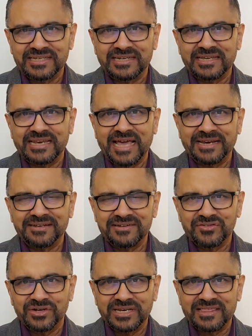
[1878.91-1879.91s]
It hadn't
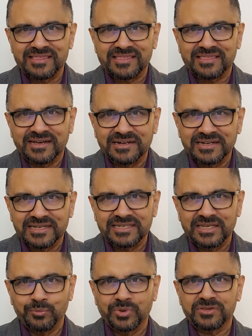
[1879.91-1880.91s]
really sunk in.
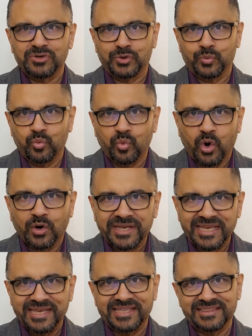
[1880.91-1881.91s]
He was not
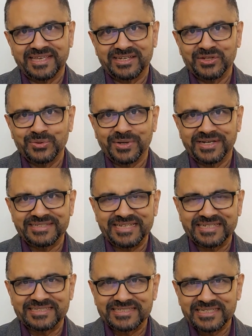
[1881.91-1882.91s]
walking in that new
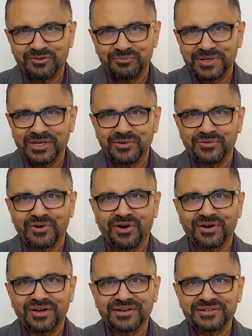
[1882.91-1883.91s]
identity of being a
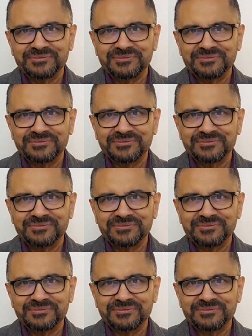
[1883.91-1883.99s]
rock.